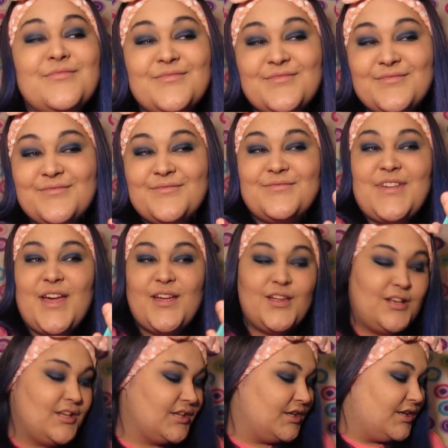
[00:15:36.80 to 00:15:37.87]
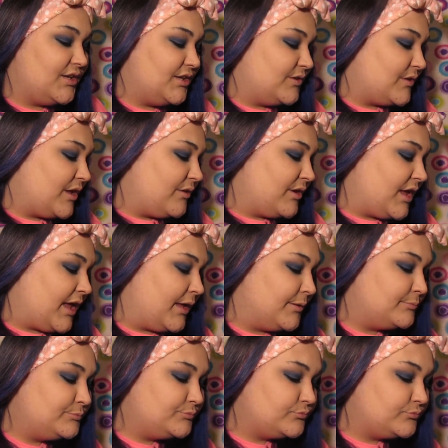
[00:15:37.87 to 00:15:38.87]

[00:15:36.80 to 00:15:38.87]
here looking cute. Okay.